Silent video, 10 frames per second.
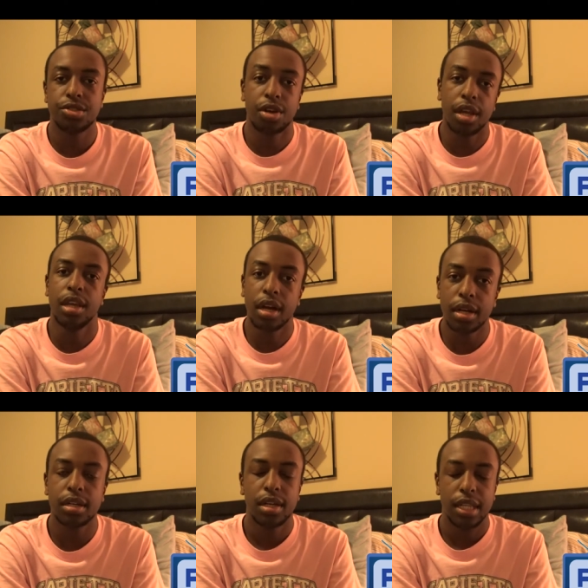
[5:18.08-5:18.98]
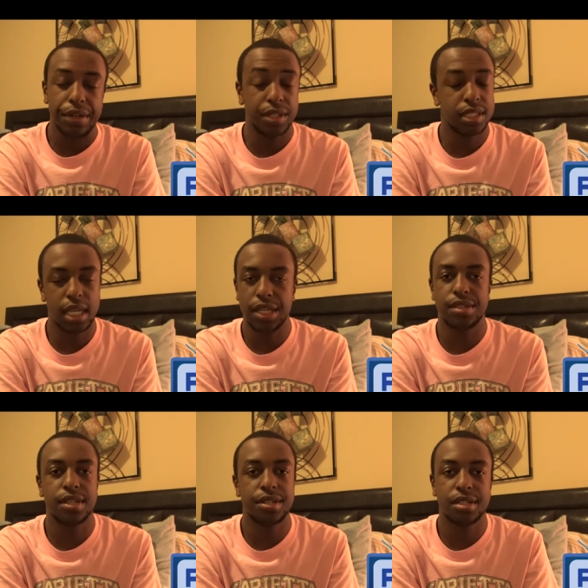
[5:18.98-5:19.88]
Trae Young. They're going to take a
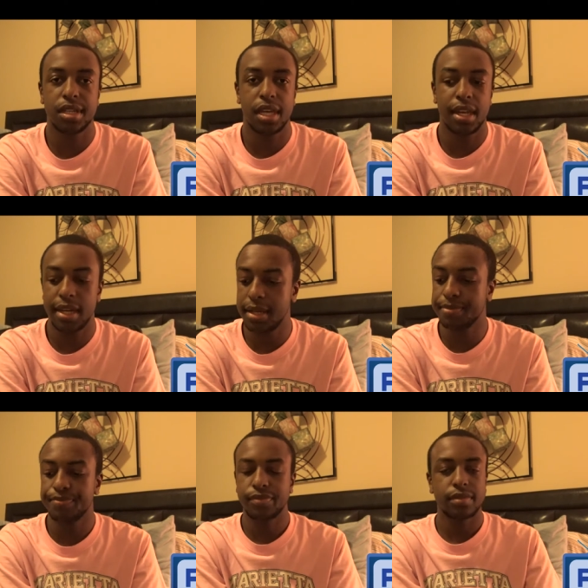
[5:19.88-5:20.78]
serious look at him.